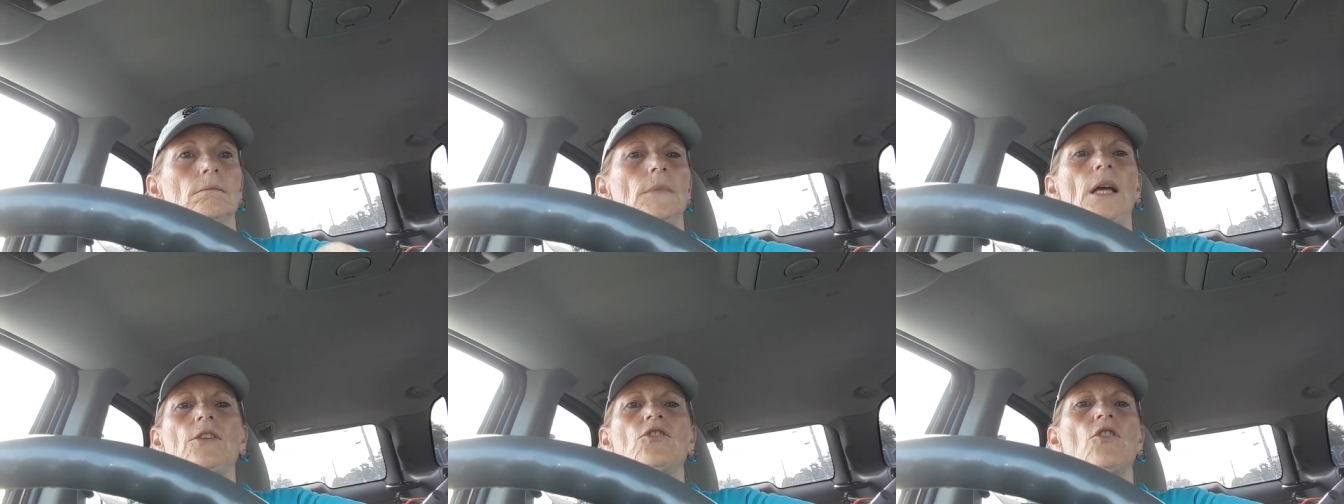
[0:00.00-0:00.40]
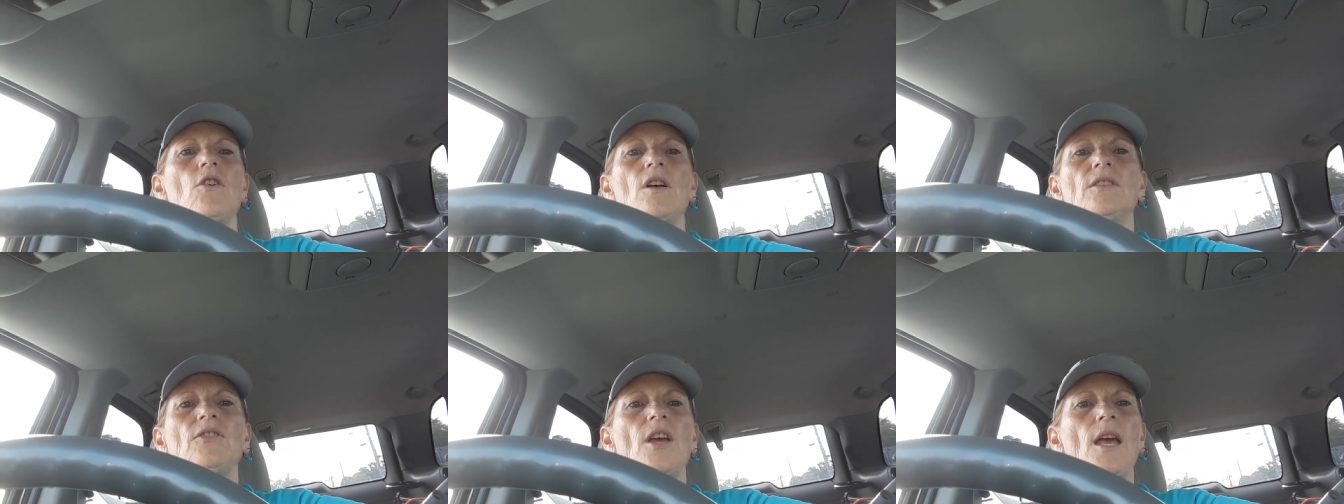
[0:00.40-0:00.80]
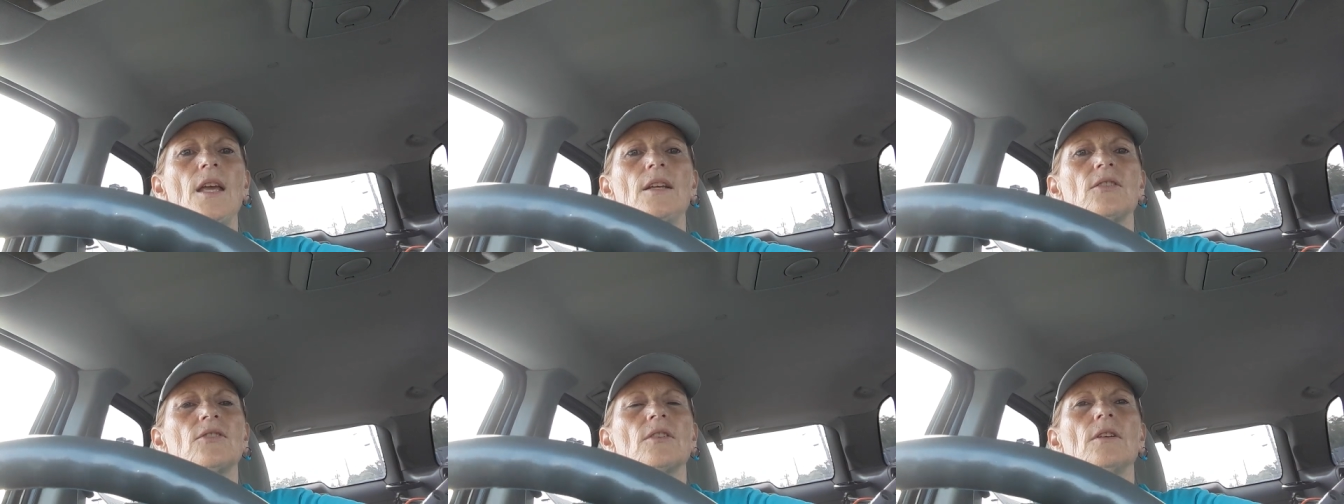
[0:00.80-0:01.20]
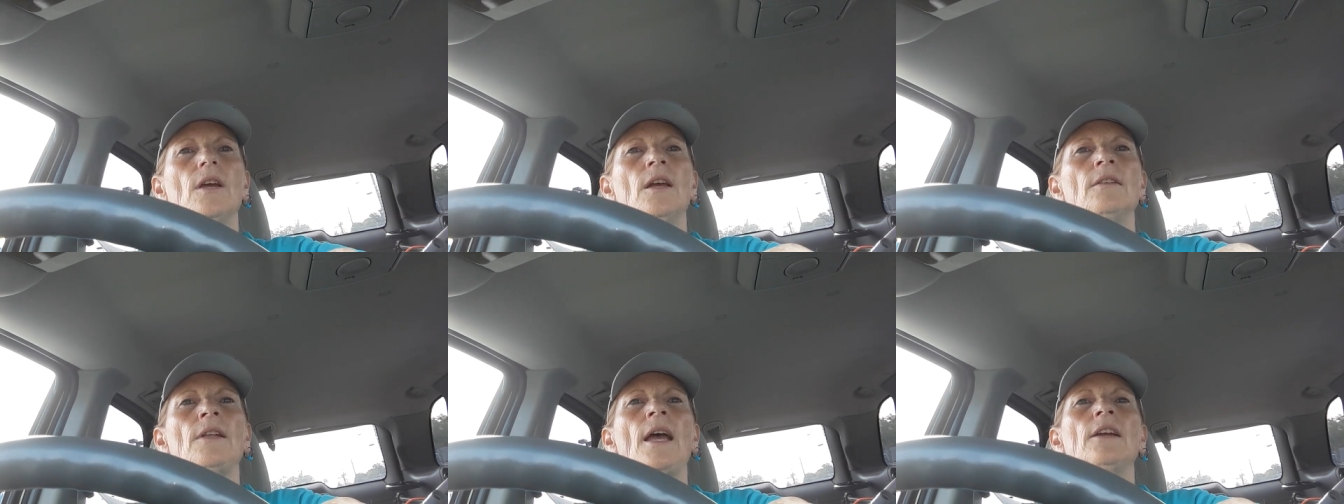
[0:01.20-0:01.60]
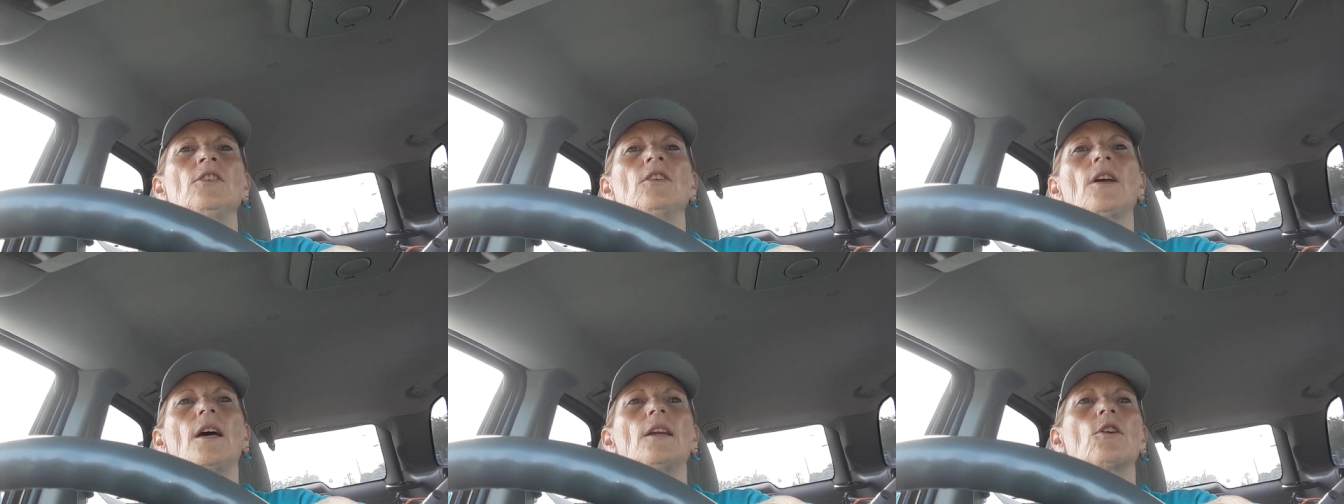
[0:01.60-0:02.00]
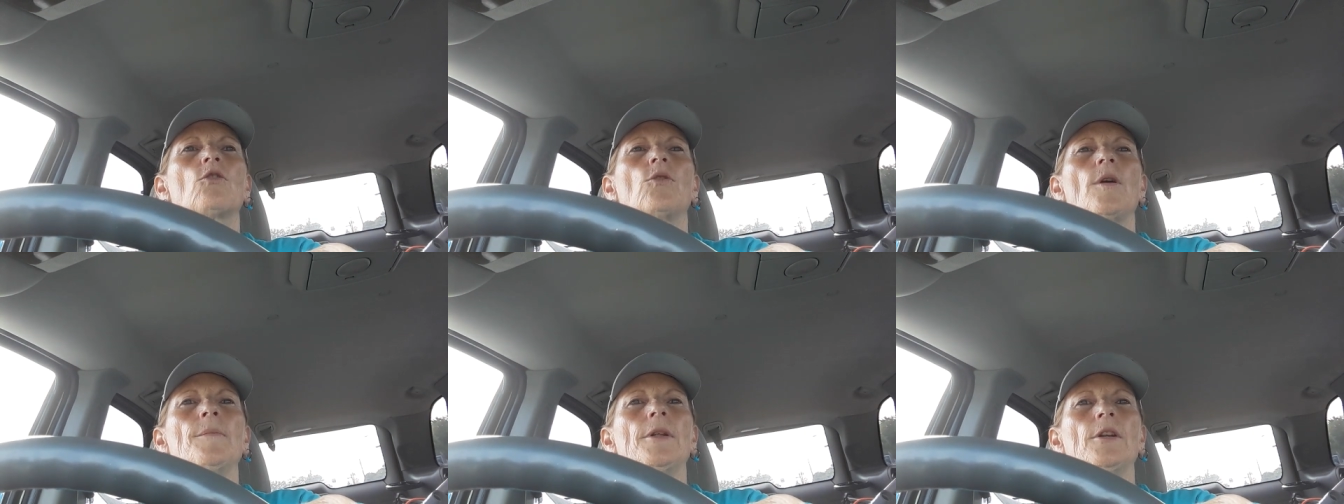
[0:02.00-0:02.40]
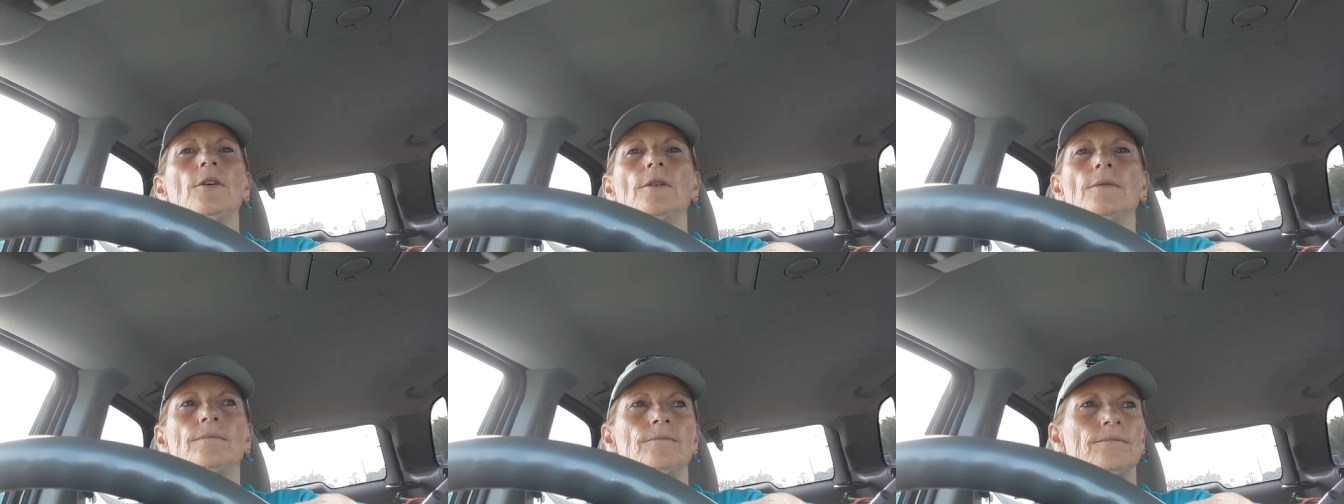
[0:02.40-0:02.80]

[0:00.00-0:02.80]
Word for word: That's all it takes. And now you got a criminal.